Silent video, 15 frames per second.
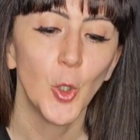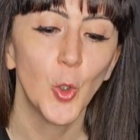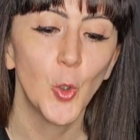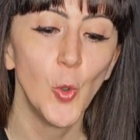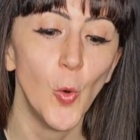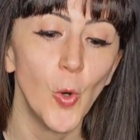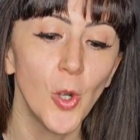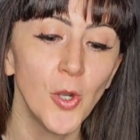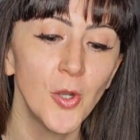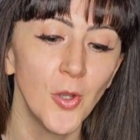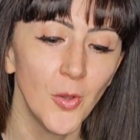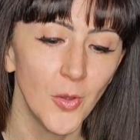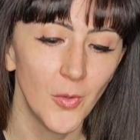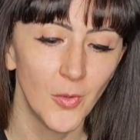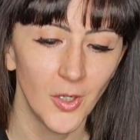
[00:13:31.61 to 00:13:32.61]
Gore
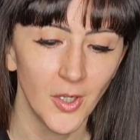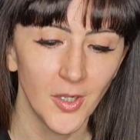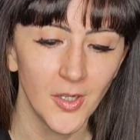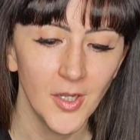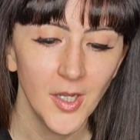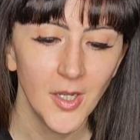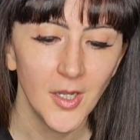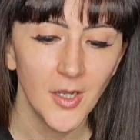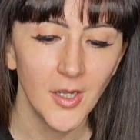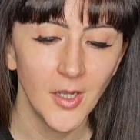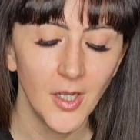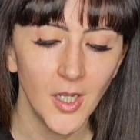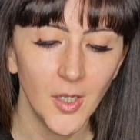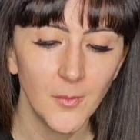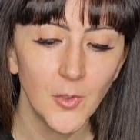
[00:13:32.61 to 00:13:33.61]
galore,
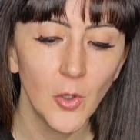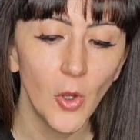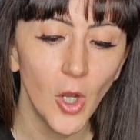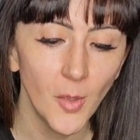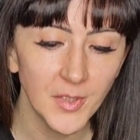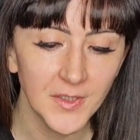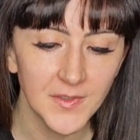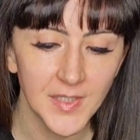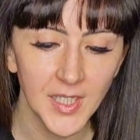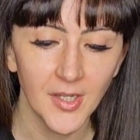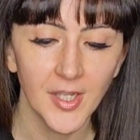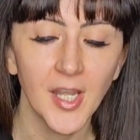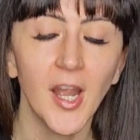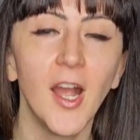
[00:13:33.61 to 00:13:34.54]
commentary.